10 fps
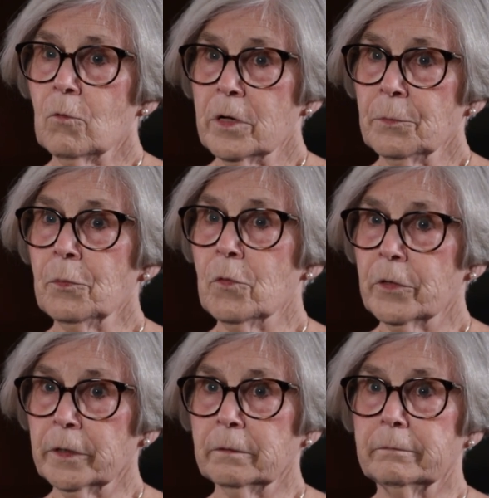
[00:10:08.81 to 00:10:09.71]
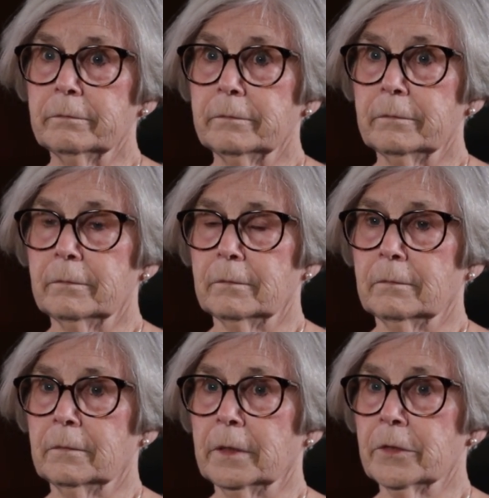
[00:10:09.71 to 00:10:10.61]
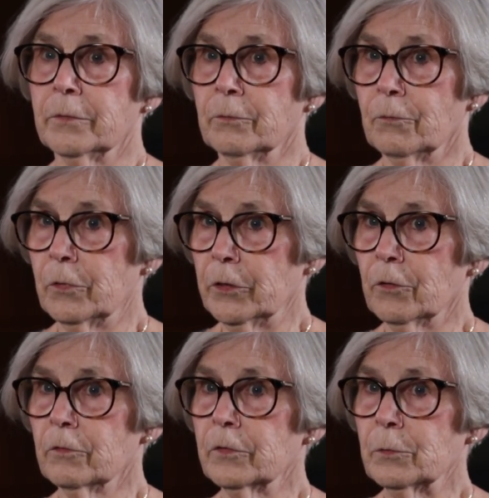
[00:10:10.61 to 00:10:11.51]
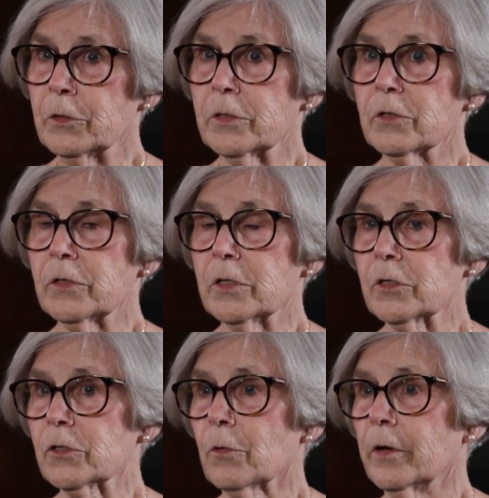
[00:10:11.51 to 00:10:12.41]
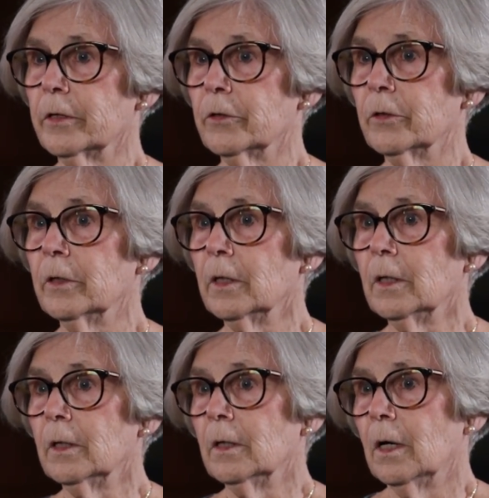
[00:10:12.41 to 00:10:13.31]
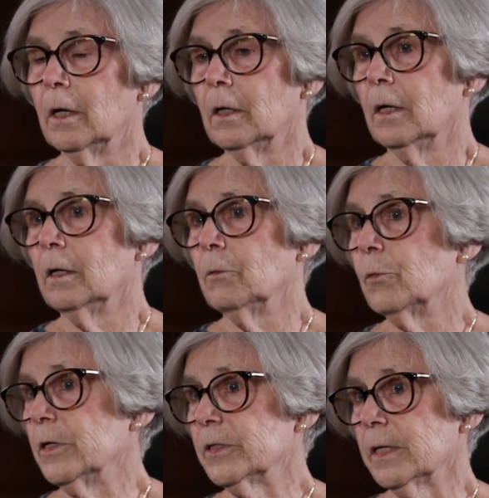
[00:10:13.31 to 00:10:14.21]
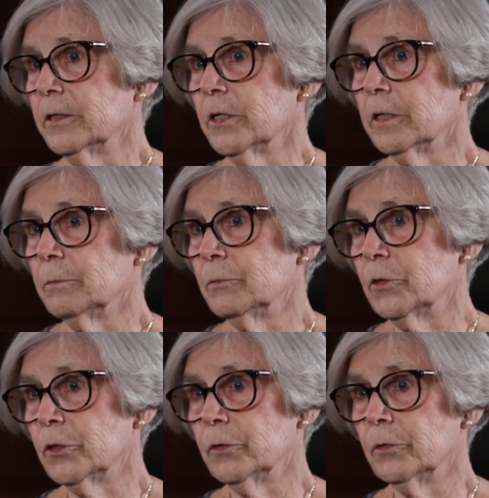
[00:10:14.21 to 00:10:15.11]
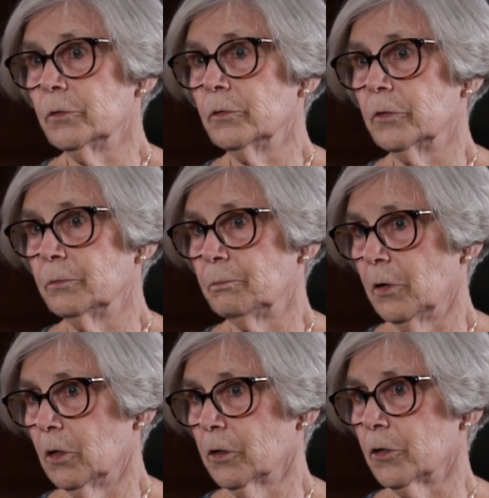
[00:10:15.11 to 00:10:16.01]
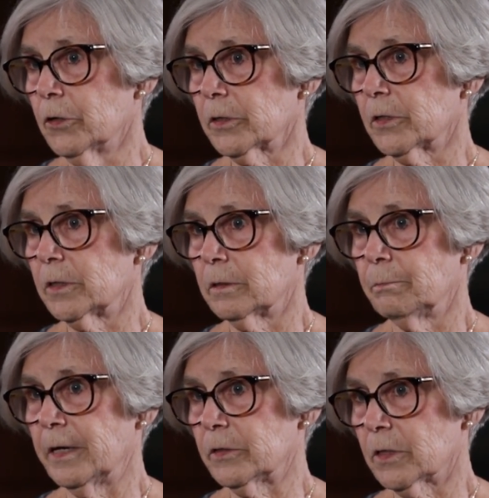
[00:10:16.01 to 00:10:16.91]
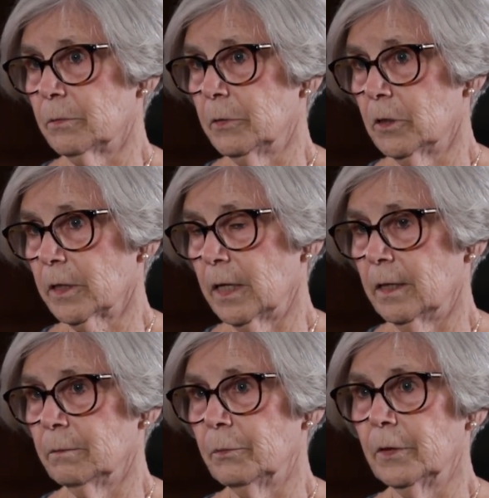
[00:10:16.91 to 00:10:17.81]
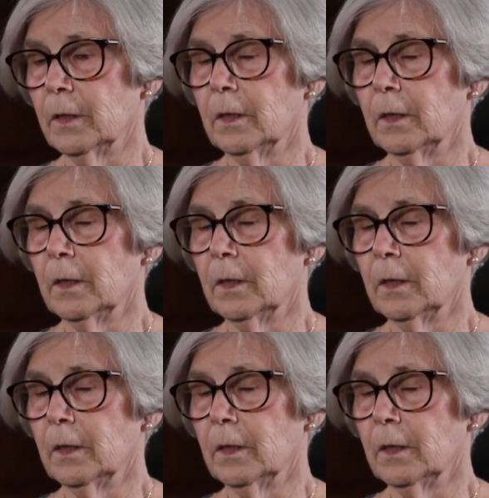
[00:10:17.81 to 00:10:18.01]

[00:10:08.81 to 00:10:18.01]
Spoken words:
one point, when Earvin was a sixth grader, we sent him to Paul Cook's basketball camp.